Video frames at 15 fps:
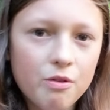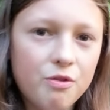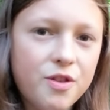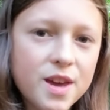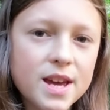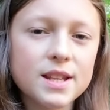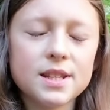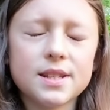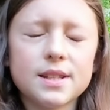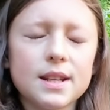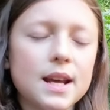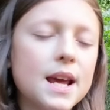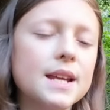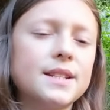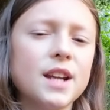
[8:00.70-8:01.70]
This
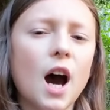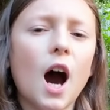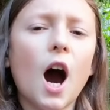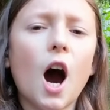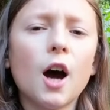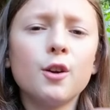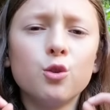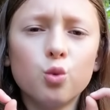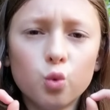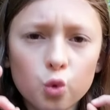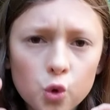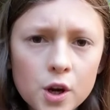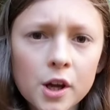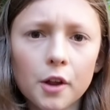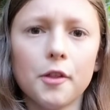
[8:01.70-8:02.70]
is
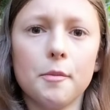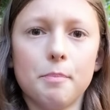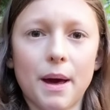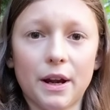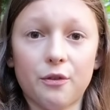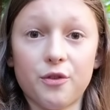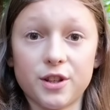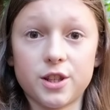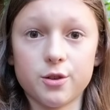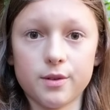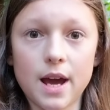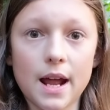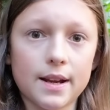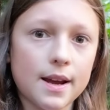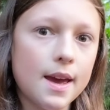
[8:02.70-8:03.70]
unreal, the benefits you
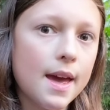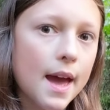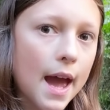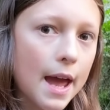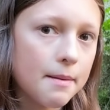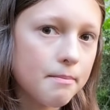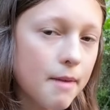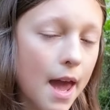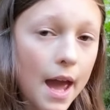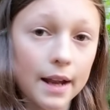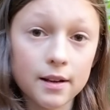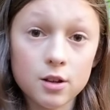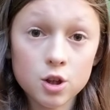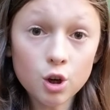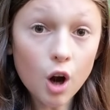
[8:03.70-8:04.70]
get. And
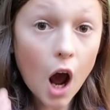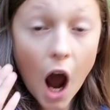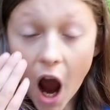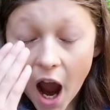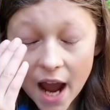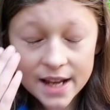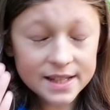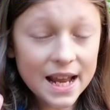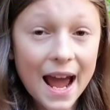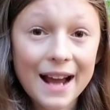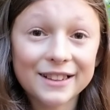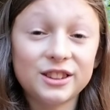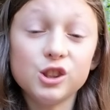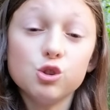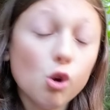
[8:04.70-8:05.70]
man, your eyes
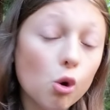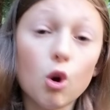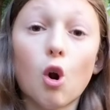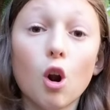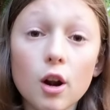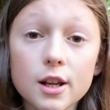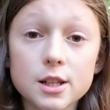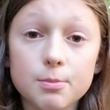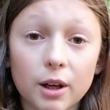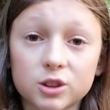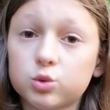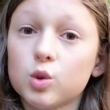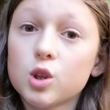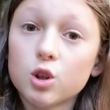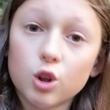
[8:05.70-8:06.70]
actually don't hurt as
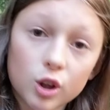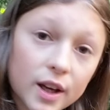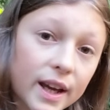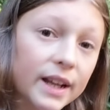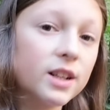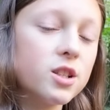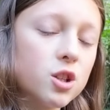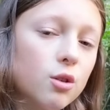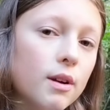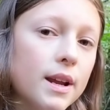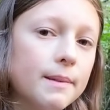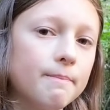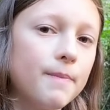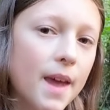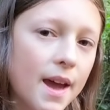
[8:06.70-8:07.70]
much when you're looking at a
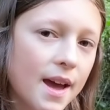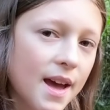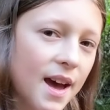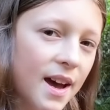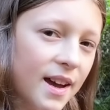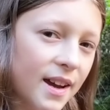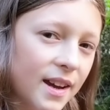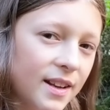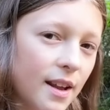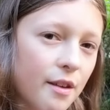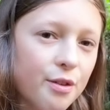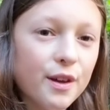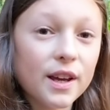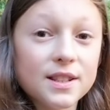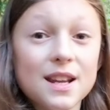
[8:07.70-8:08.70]
screen. Another
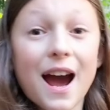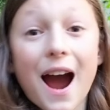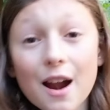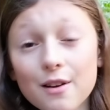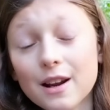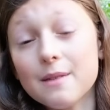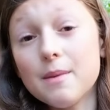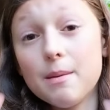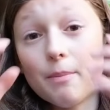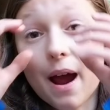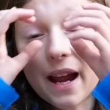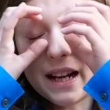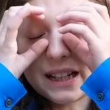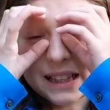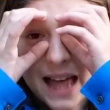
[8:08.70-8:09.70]
thing is I recommend
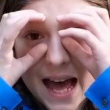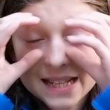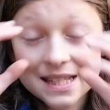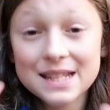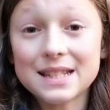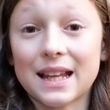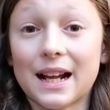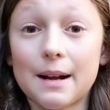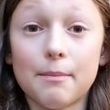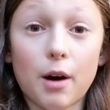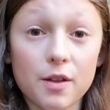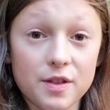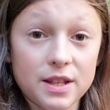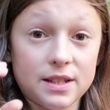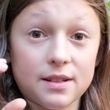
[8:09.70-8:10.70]
buying glasses. Like I
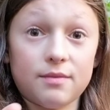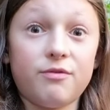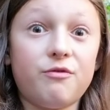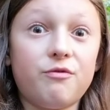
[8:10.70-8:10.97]
bought these